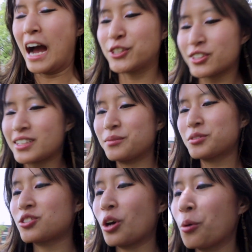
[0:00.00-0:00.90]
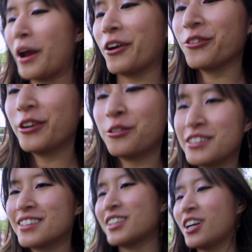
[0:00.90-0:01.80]
I just get so paranoid
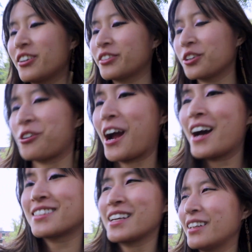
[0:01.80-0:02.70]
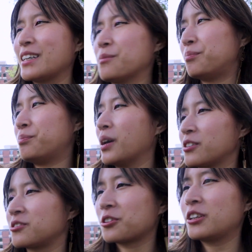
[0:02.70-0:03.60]
when sitting on the grass that like
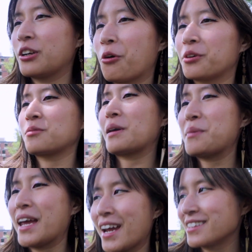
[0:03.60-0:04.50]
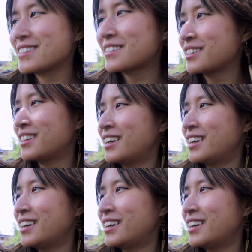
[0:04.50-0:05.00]
bugs are gonna go into my pants.